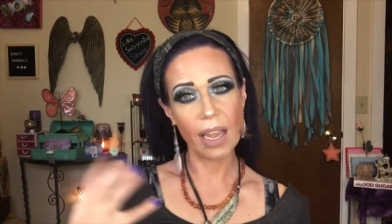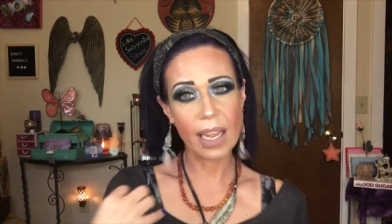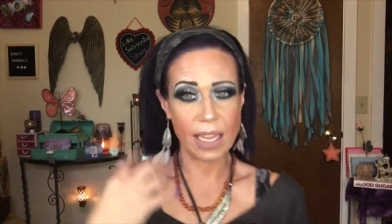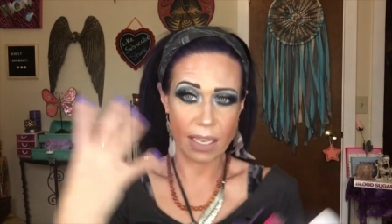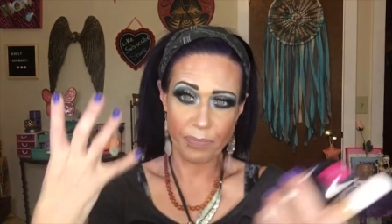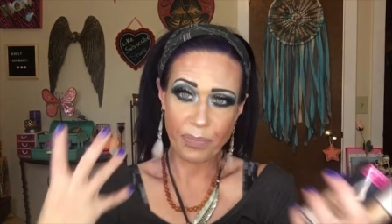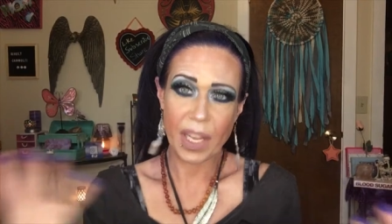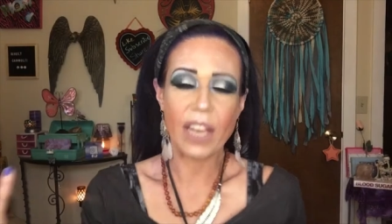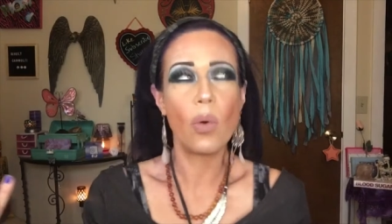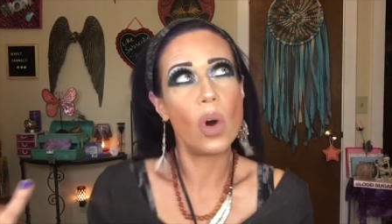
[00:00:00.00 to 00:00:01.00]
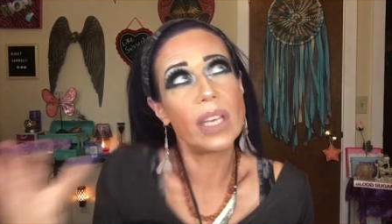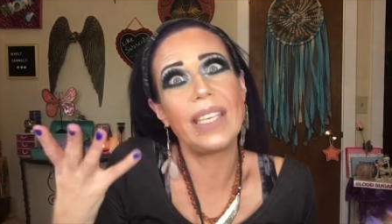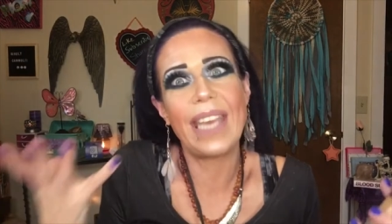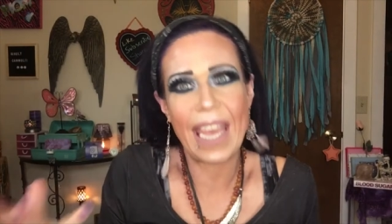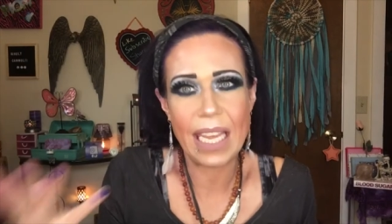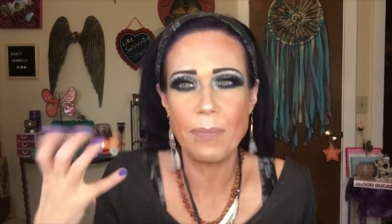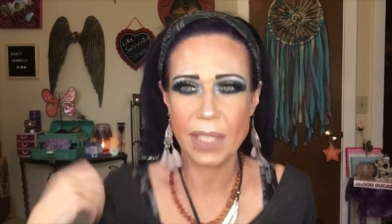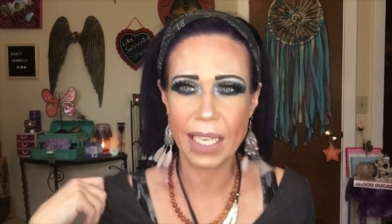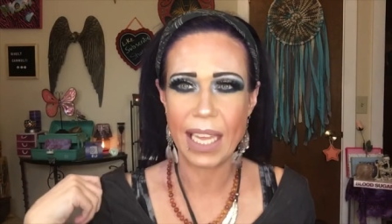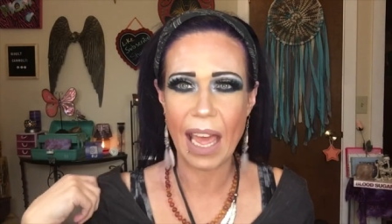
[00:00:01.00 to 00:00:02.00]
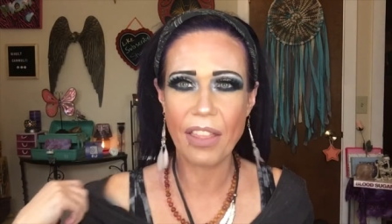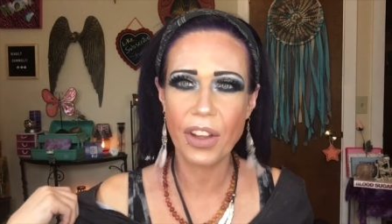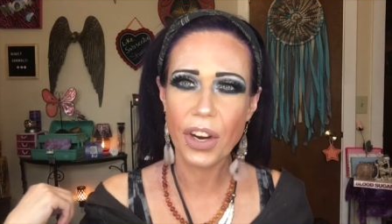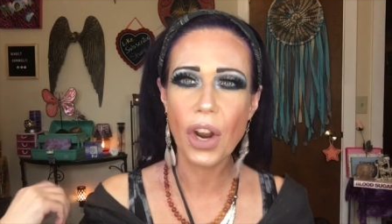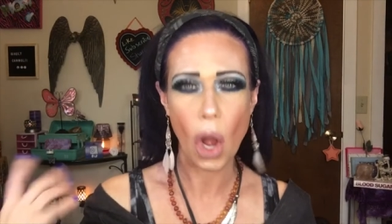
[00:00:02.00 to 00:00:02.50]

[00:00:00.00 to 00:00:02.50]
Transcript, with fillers: it it all came together